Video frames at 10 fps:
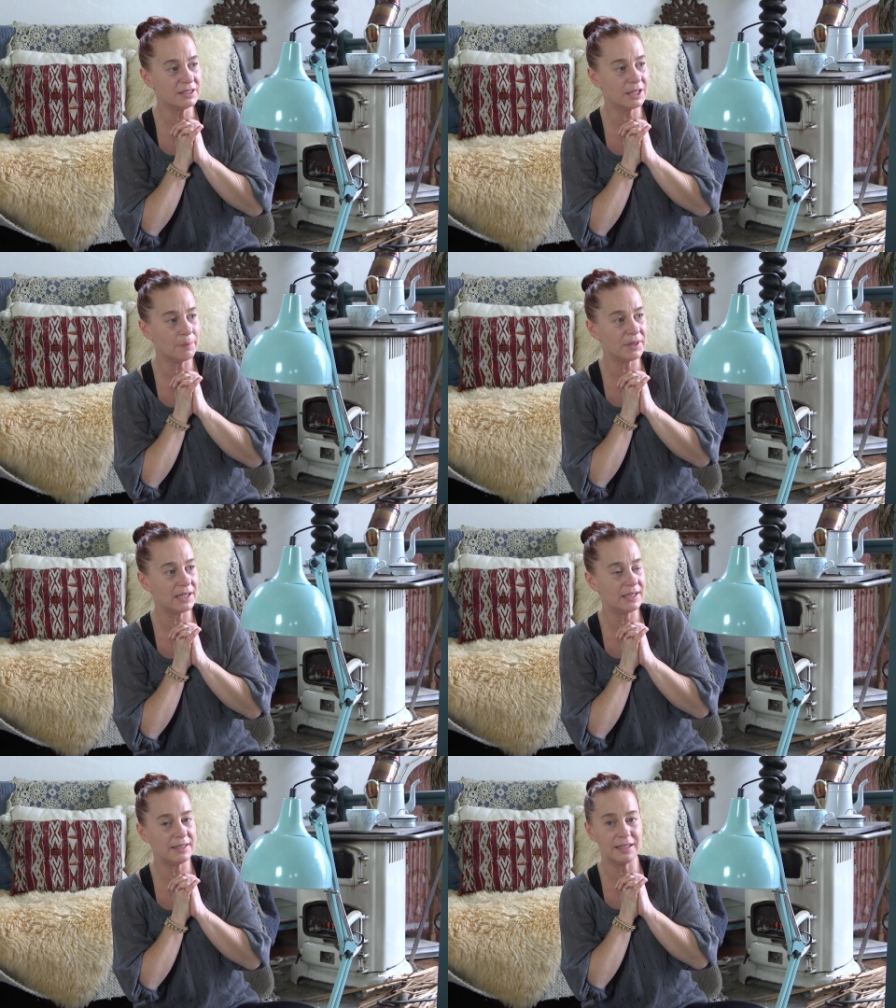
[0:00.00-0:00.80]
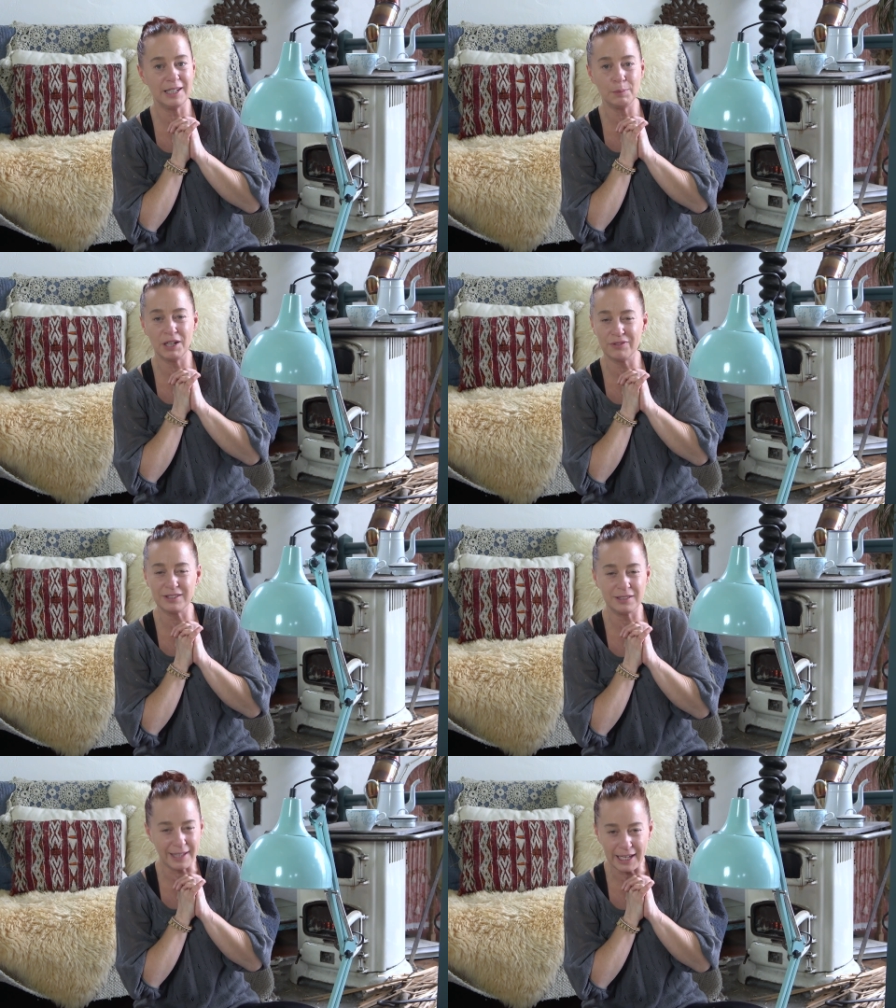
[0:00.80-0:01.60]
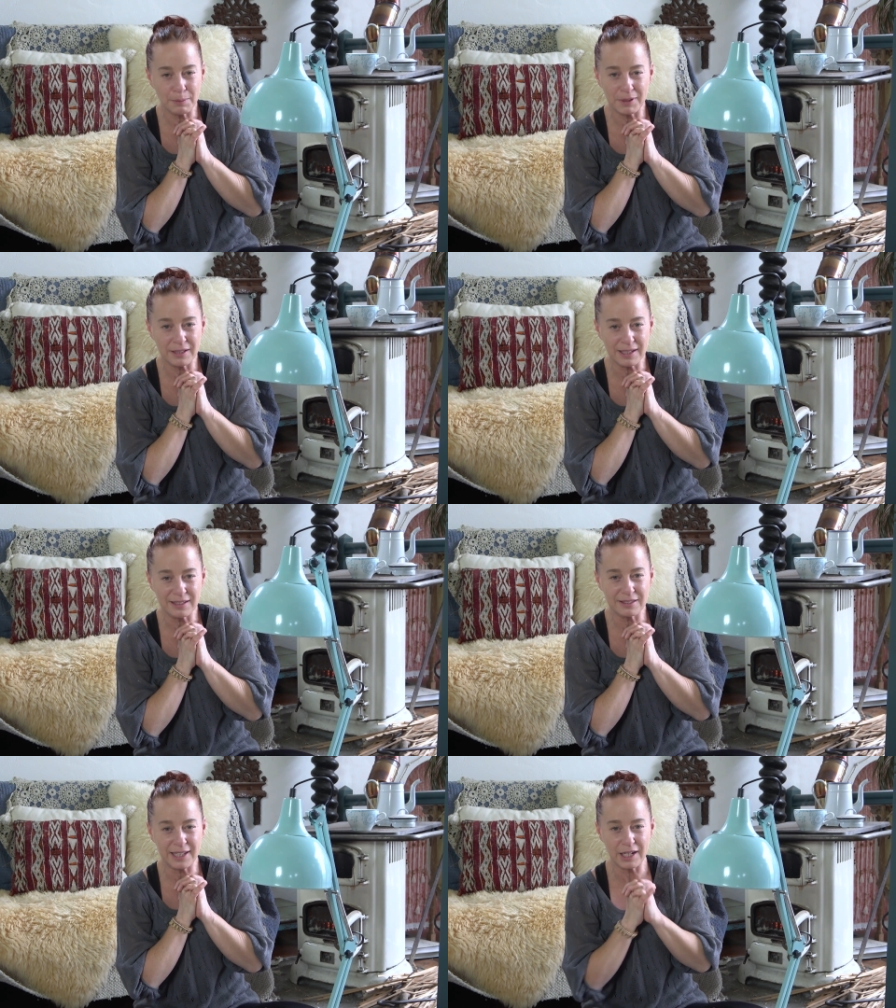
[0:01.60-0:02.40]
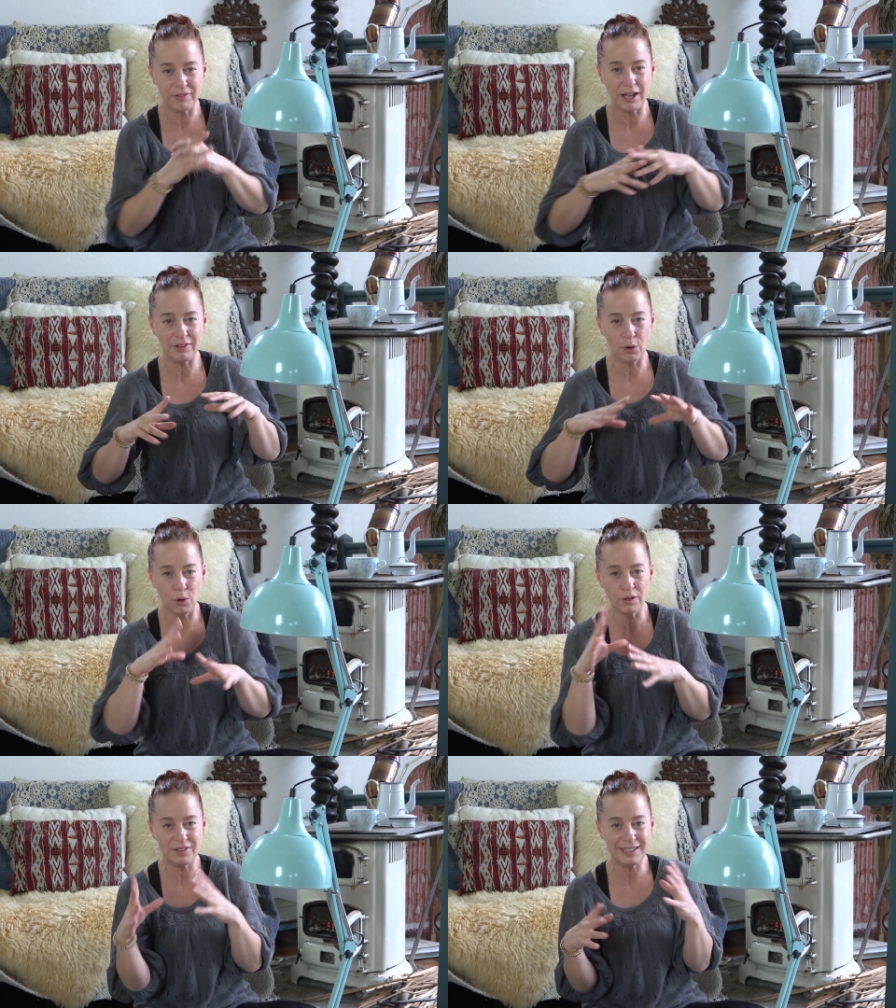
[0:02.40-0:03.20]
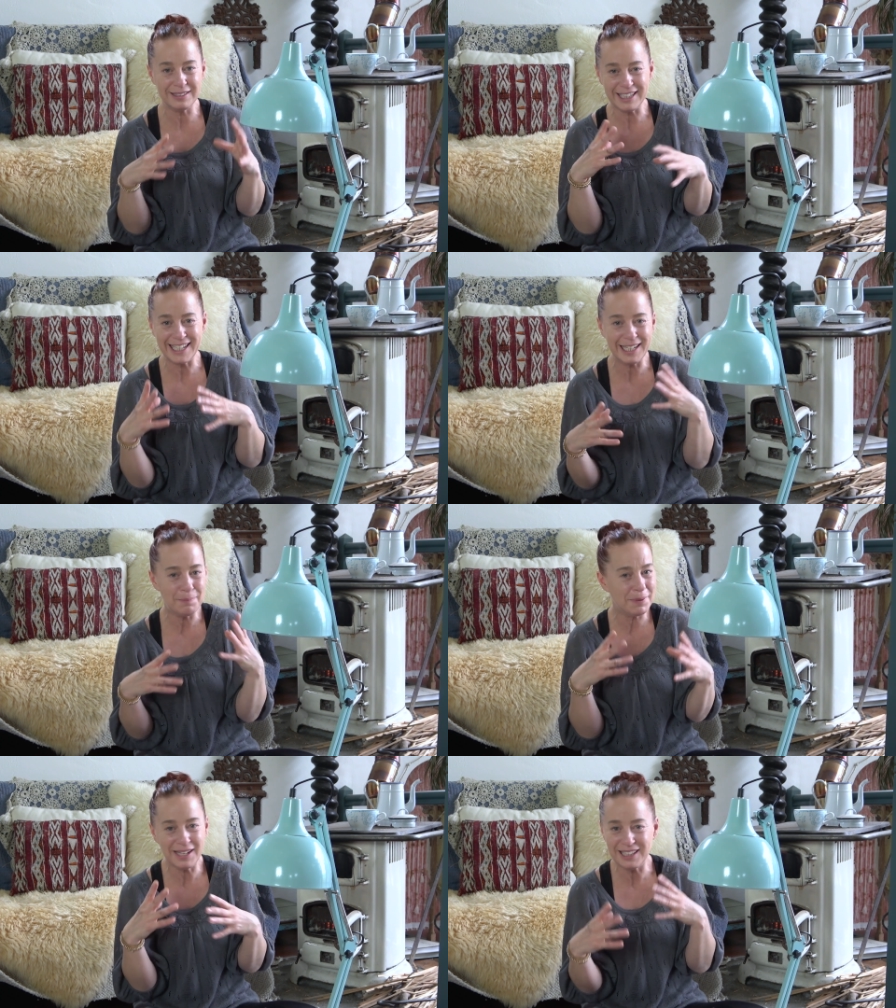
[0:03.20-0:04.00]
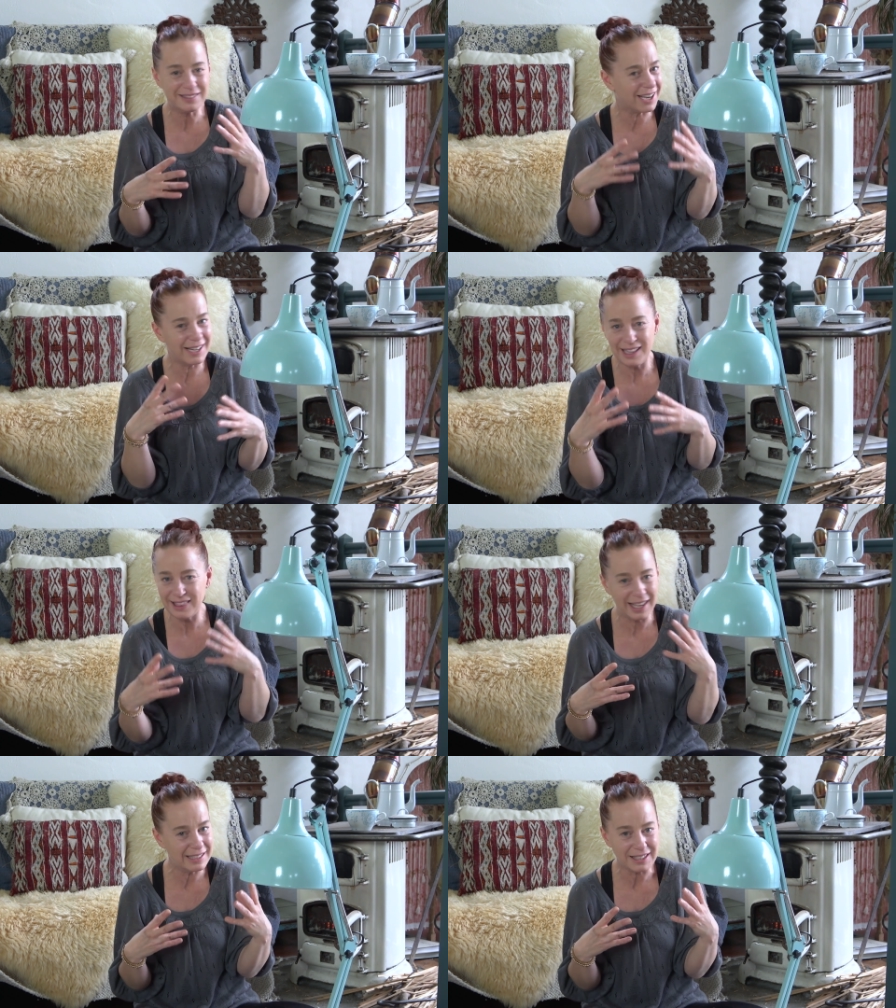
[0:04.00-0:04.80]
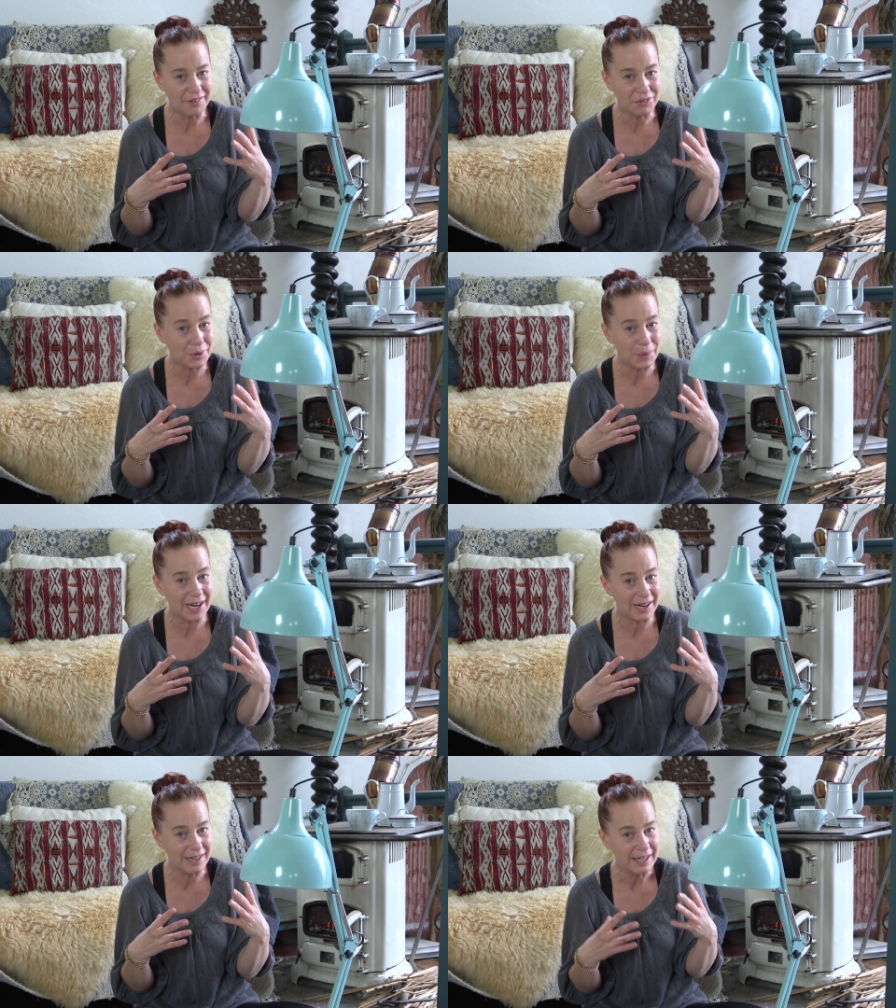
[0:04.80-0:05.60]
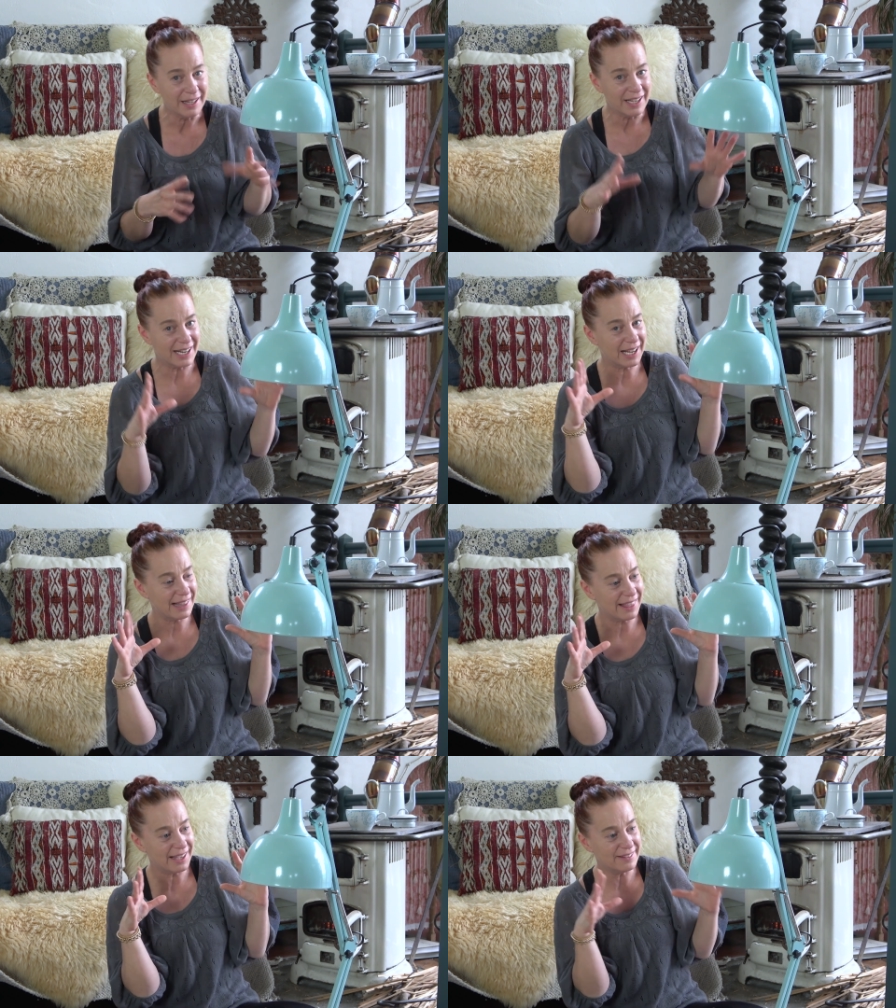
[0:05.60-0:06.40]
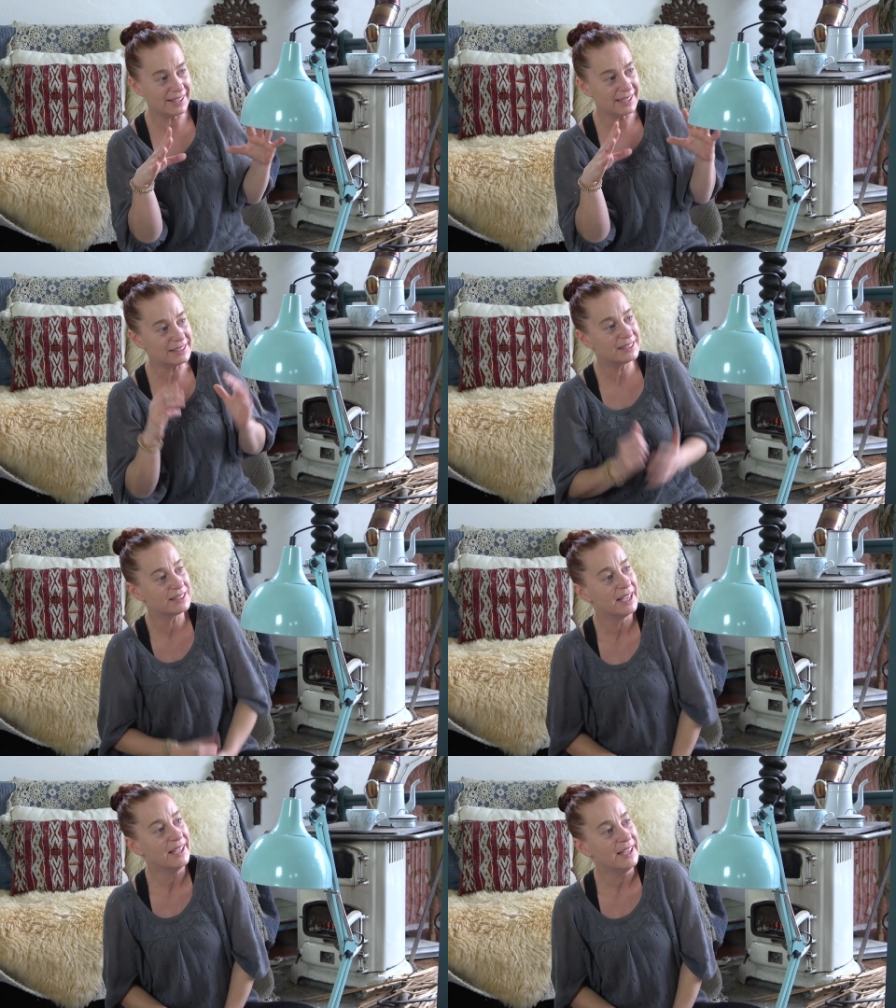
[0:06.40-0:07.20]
something that is a little bit of a statement instead of having all of these itty bitty tiny things everywhere. And I think this